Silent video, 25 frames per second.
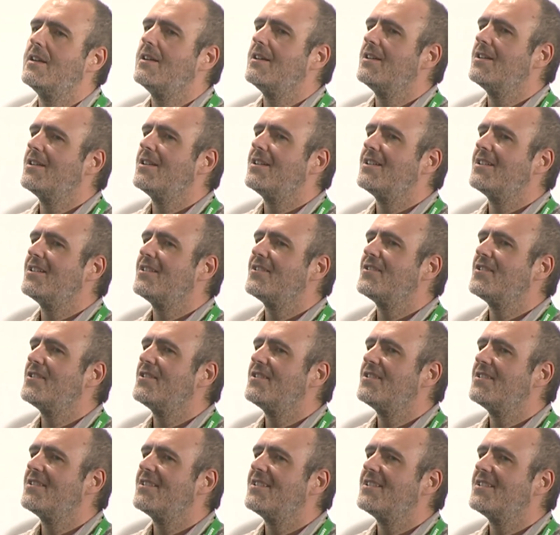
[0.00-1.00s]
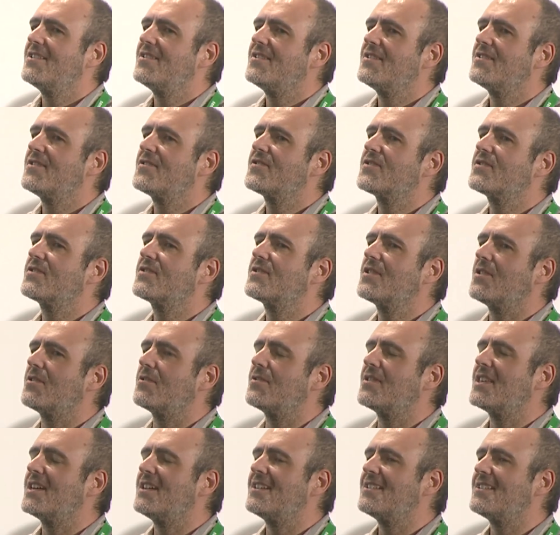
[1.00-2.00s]
access to
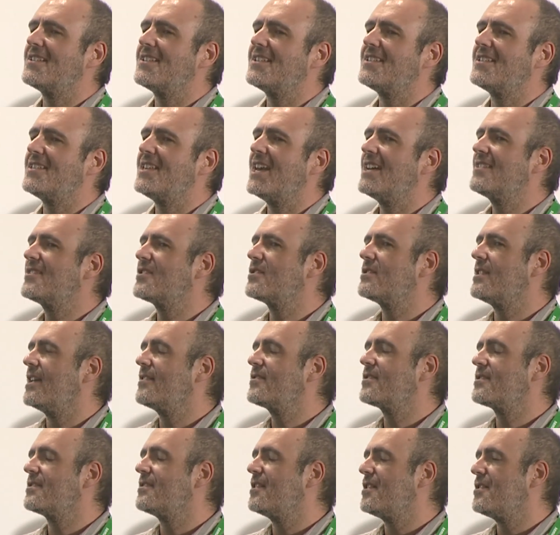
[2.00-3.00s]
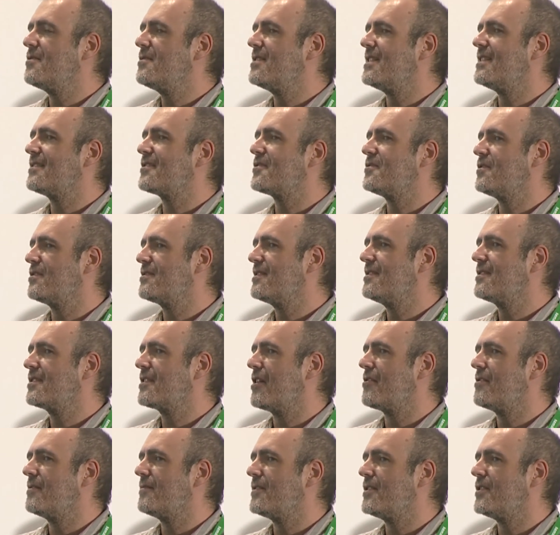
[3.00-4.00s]
So that, uh, yes, yes and no. It's not in the
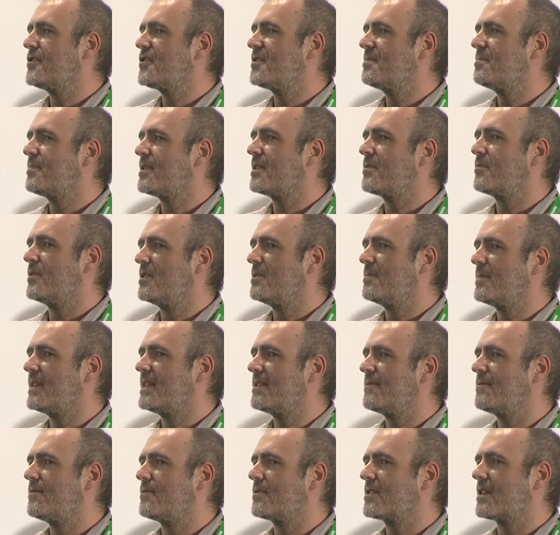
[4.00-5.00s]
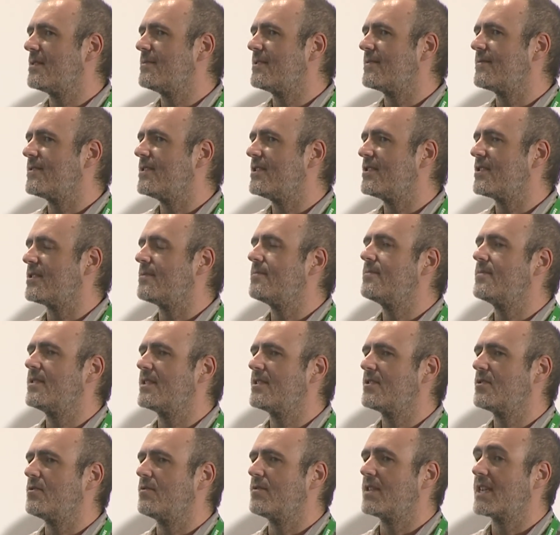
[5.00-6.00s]
current version, but it will be in a forthcoming version.
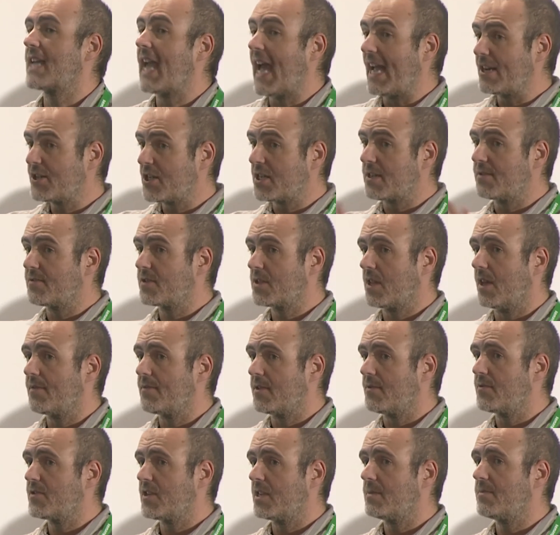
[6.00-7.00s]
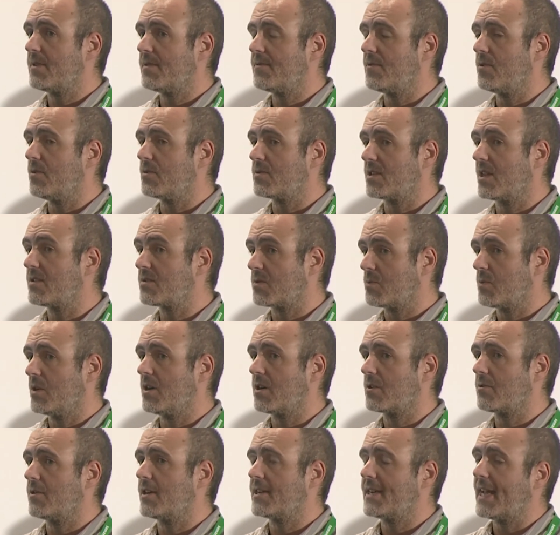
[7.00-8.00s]
It's sort of the caching of stuff you've seen before it doesn't
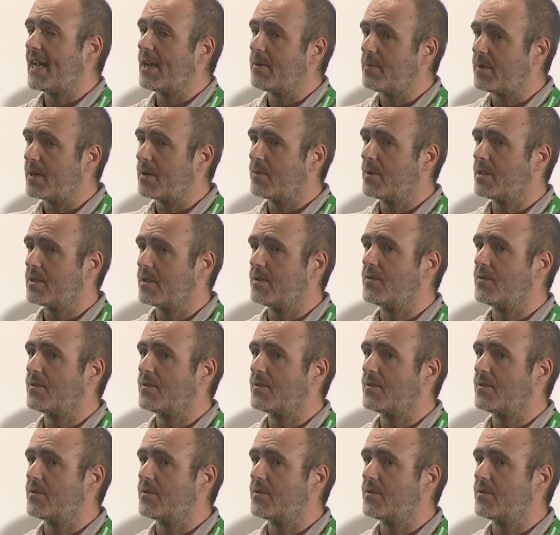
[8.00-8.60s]
work right now, but it